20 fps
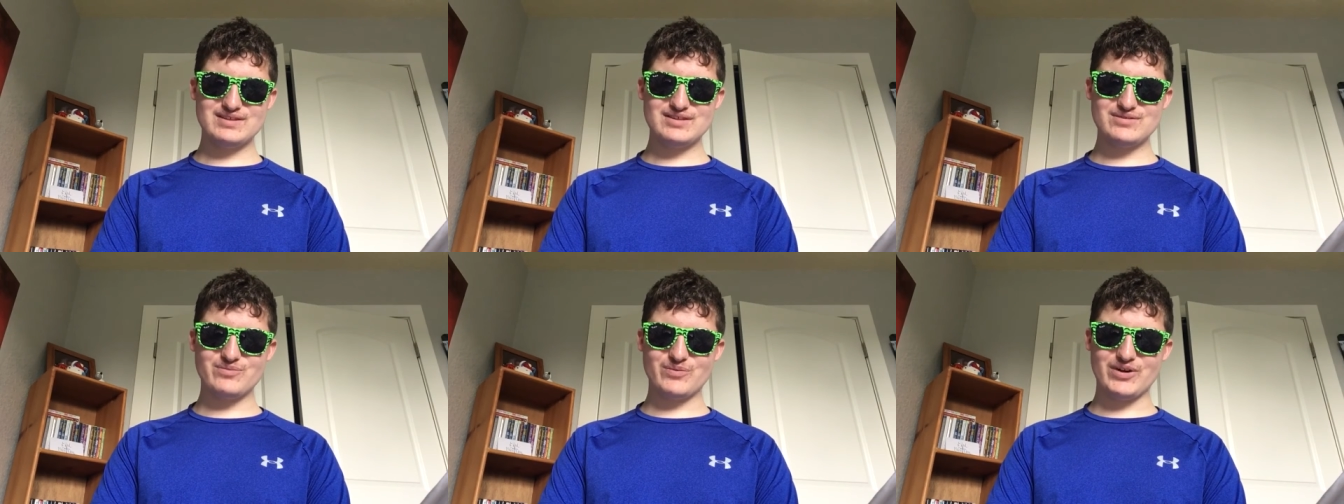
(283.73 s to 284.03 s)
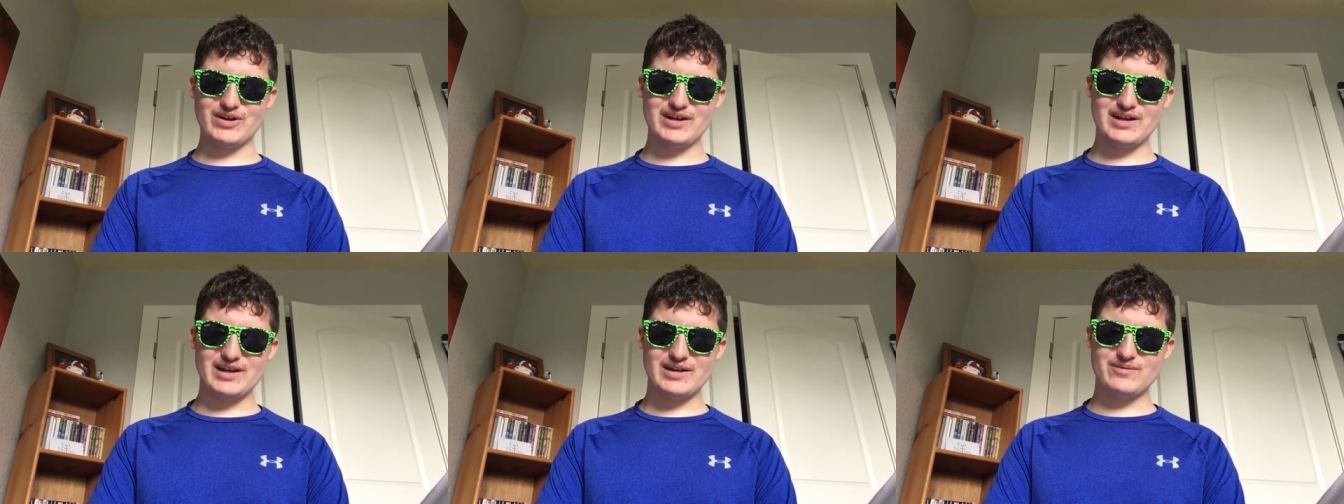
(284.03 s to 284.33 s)
is
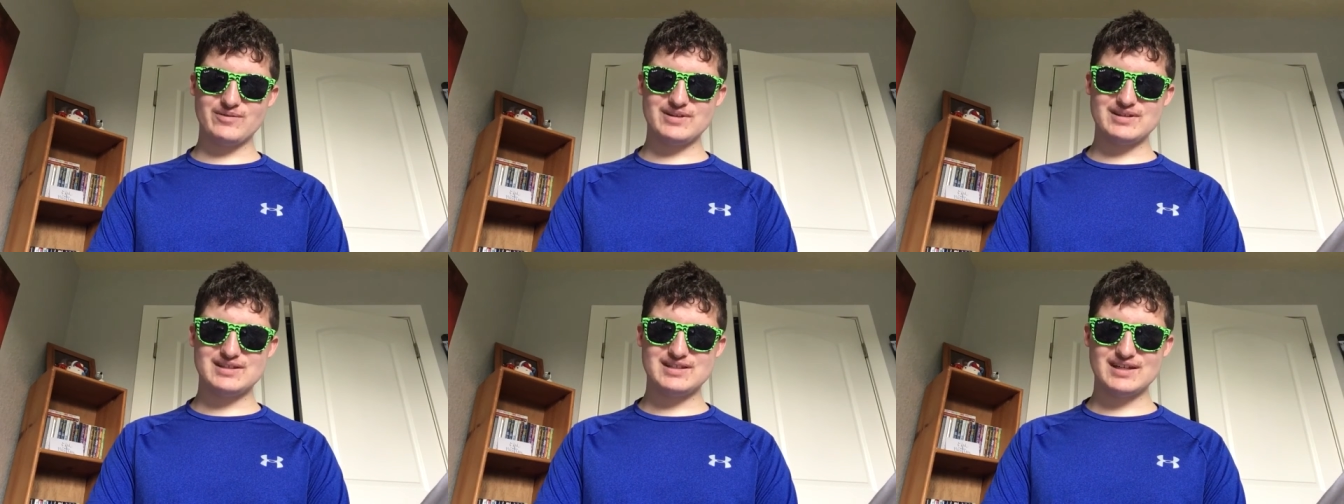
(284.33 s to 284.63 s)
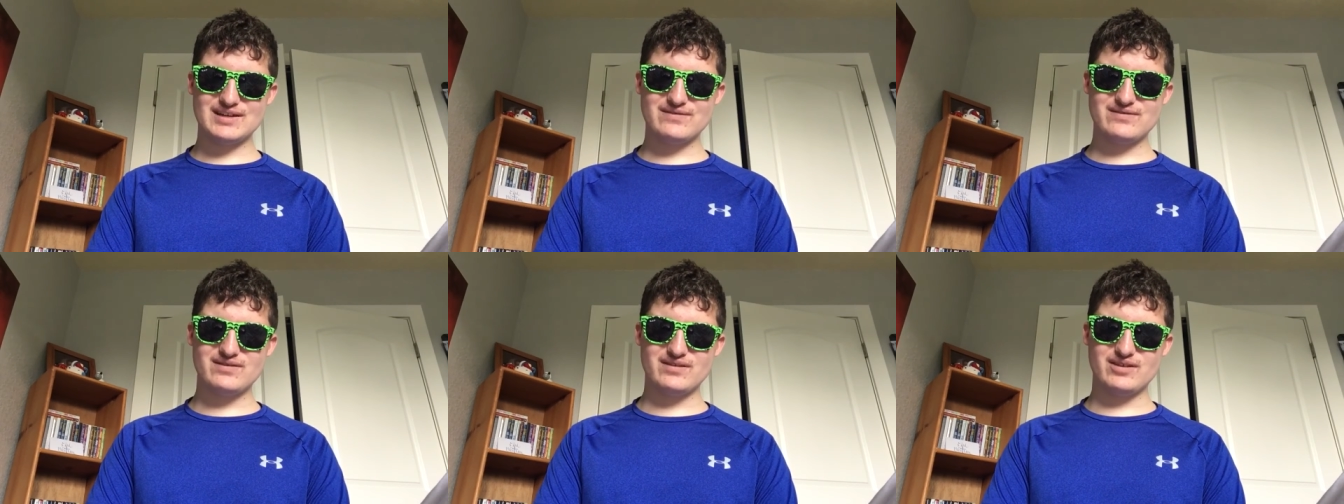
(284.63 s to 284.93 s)
one I would
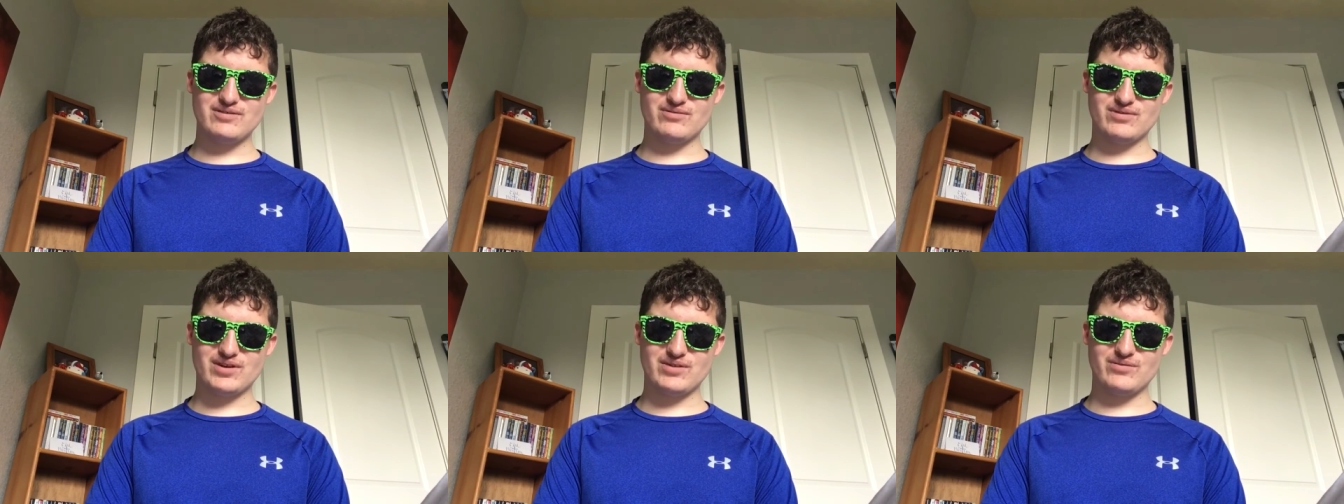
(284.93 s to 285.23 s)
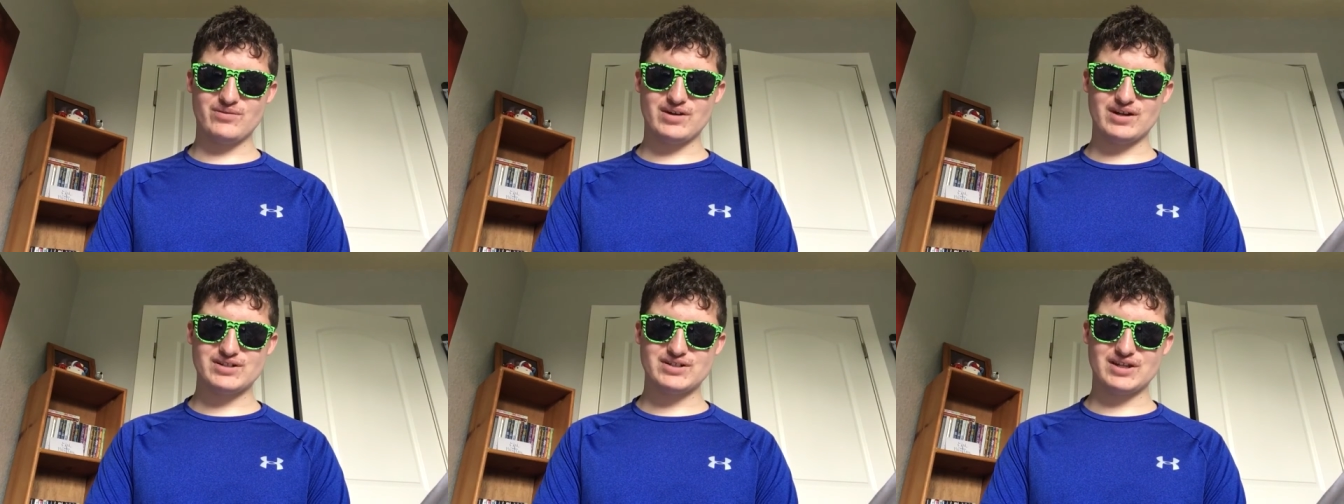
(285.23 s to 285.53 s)
definitely want to
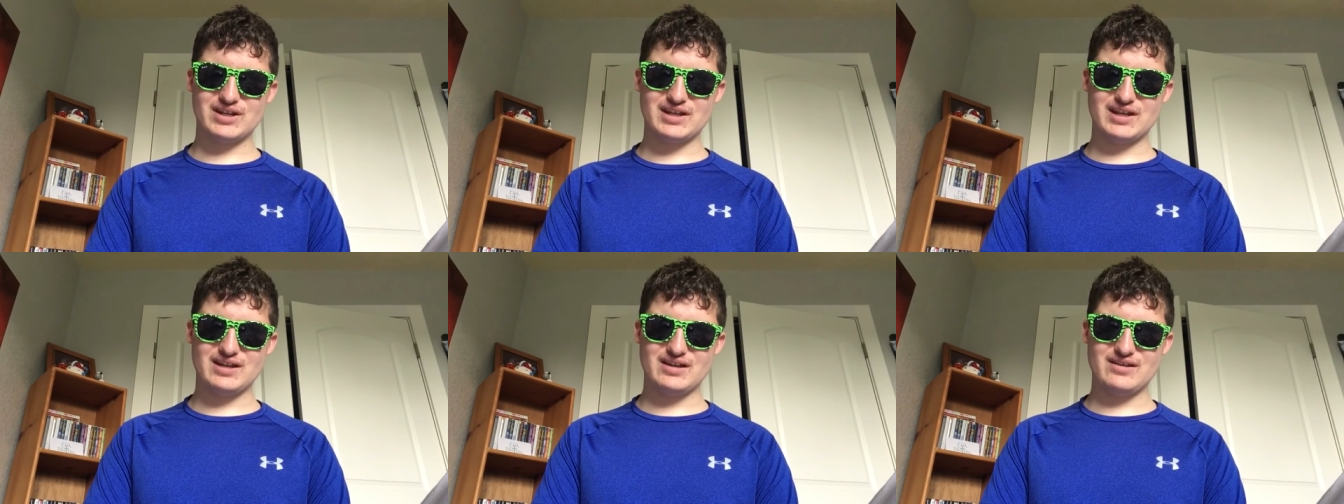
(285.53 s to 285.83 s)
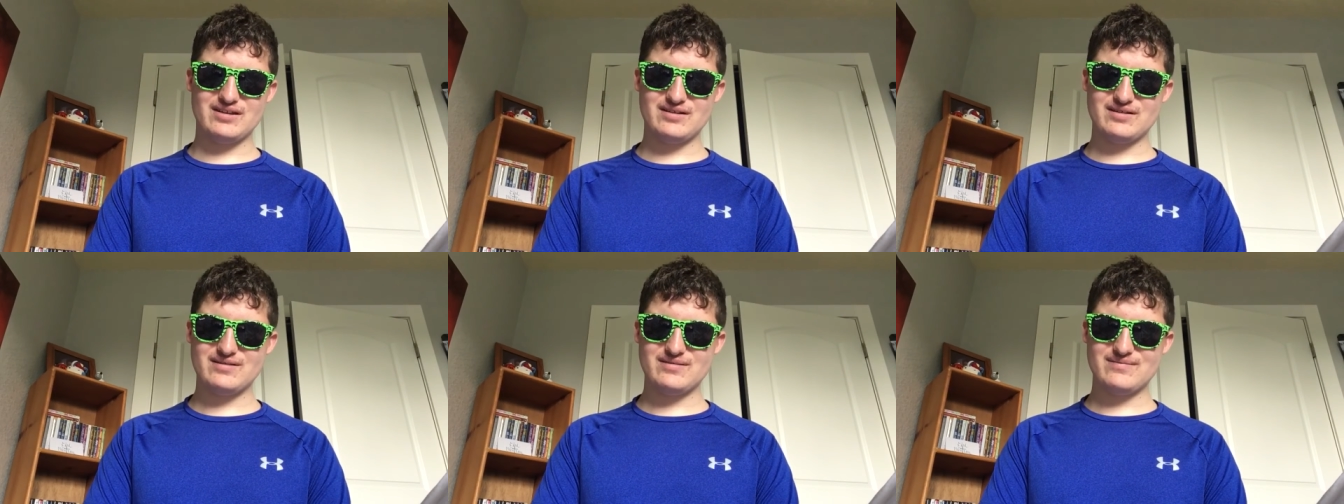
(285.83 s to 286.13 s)
watch
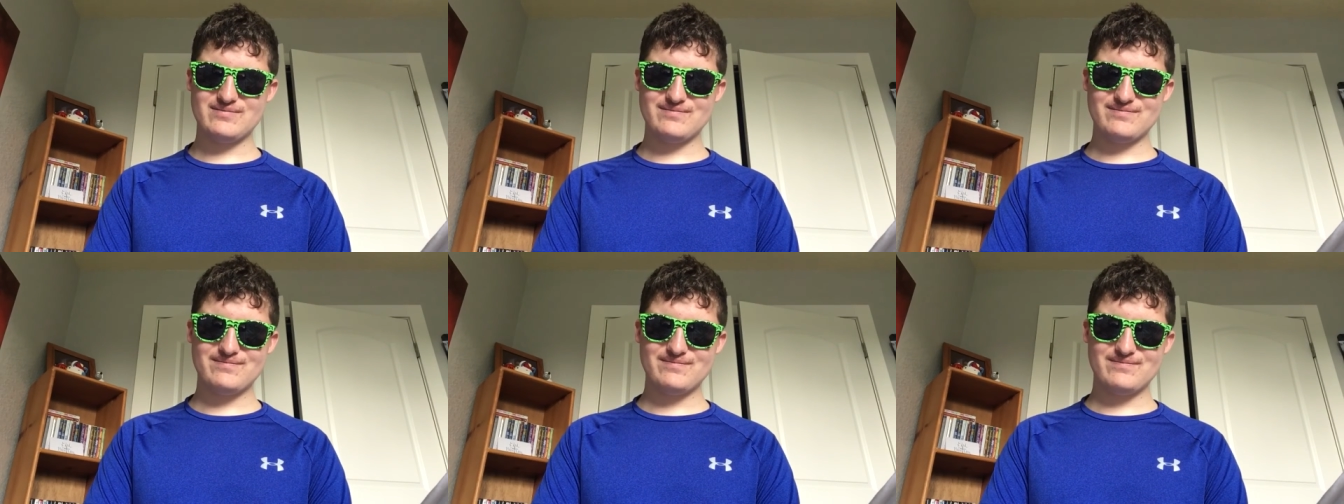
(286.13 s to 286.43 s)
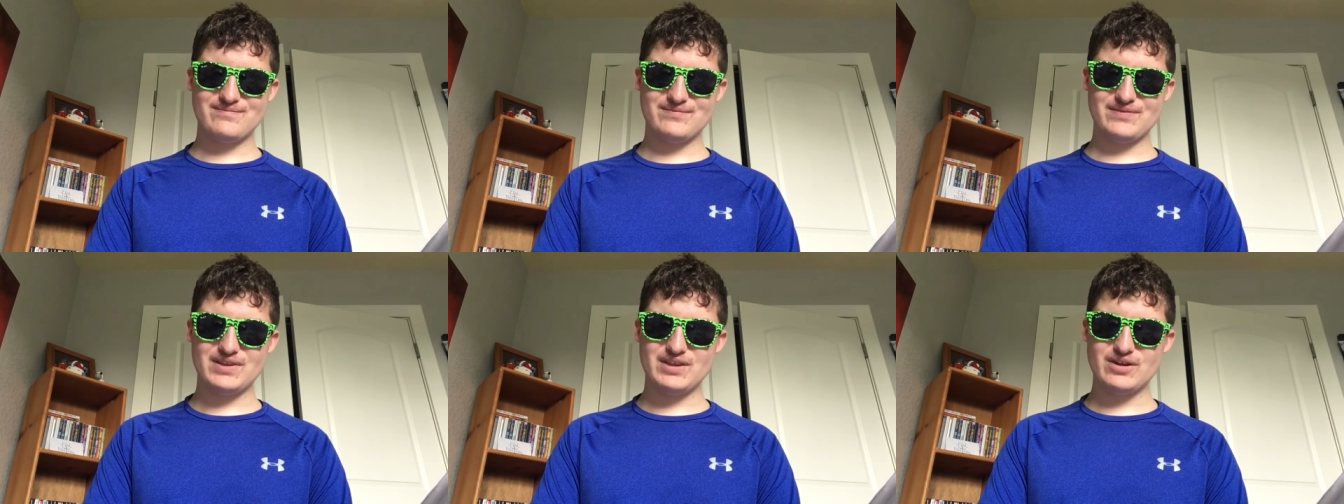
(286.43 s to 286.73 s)
again.
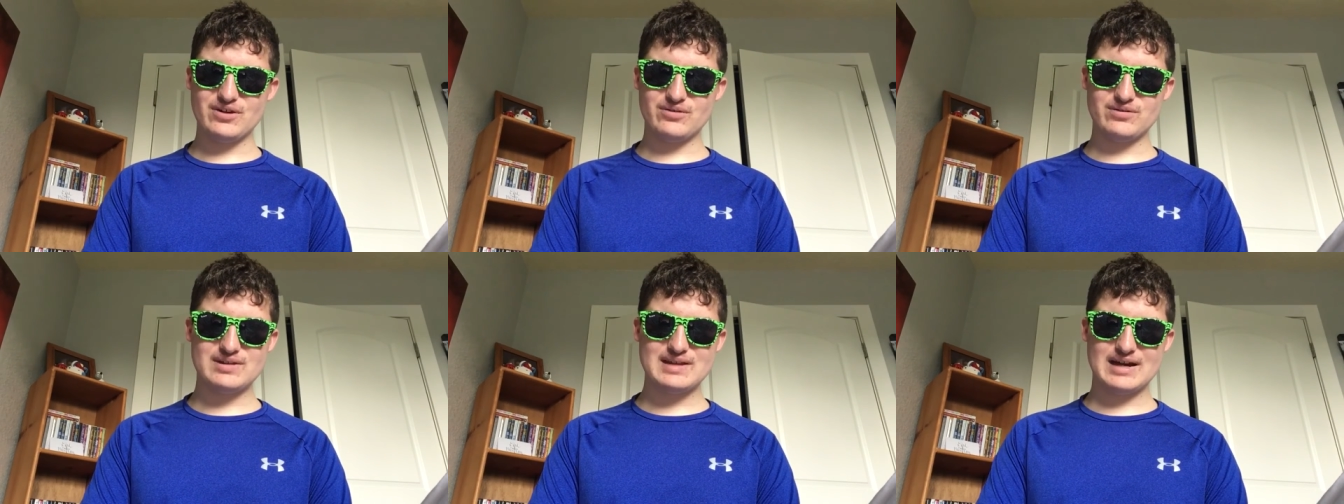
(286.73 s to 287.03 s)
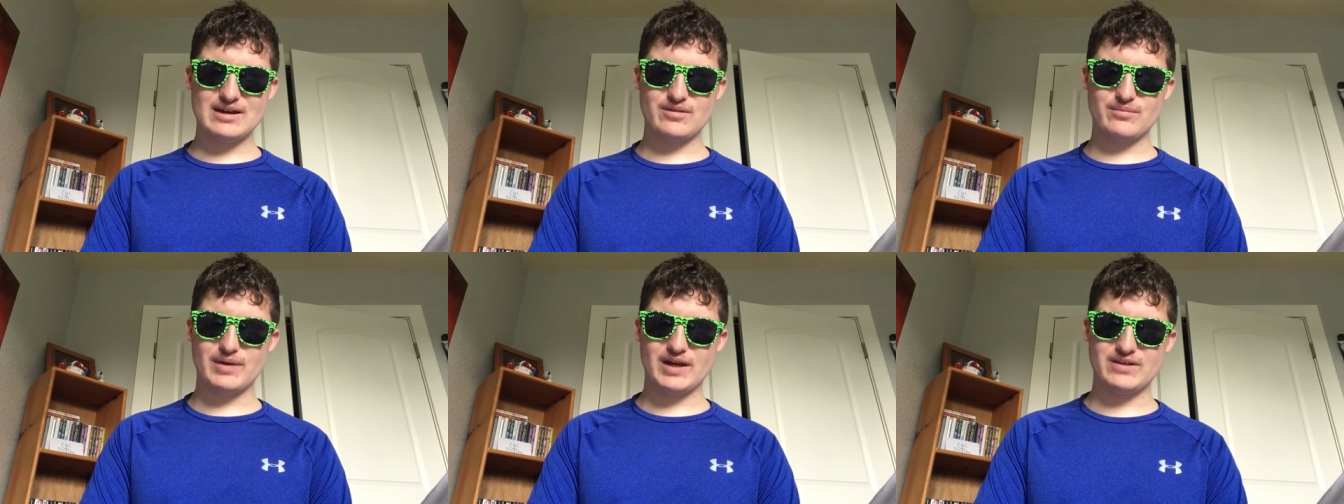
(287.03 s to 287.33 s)
No
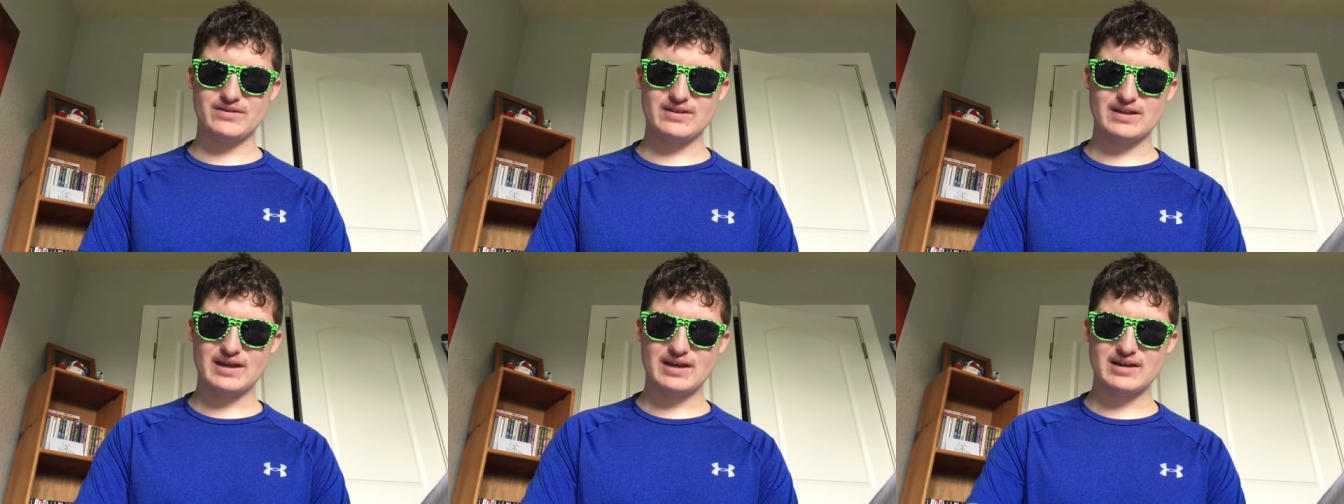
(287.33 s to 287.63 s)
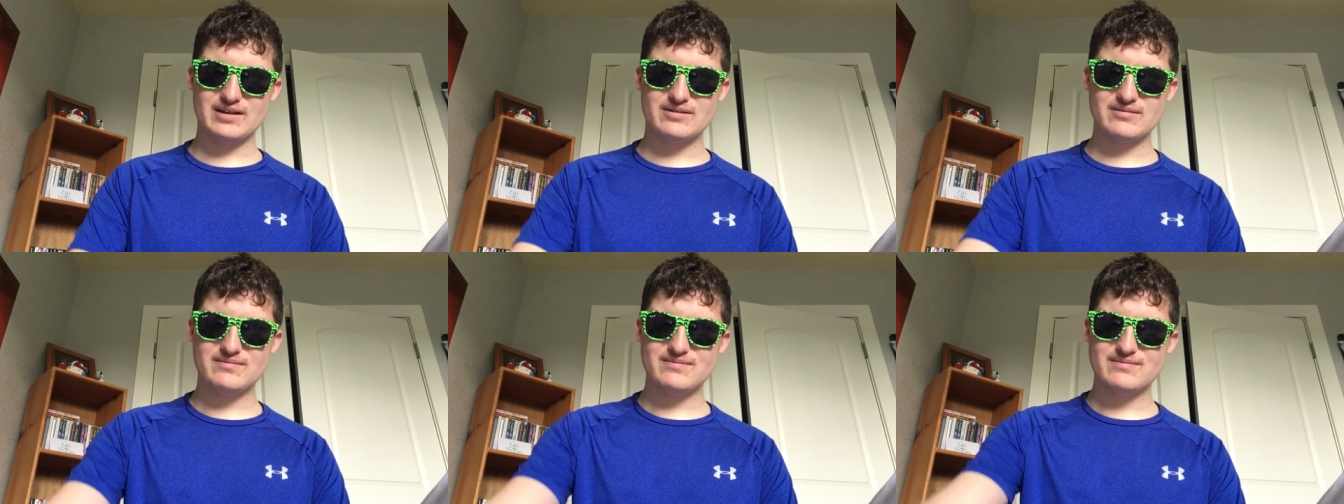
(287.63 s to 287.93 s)
doubt about that.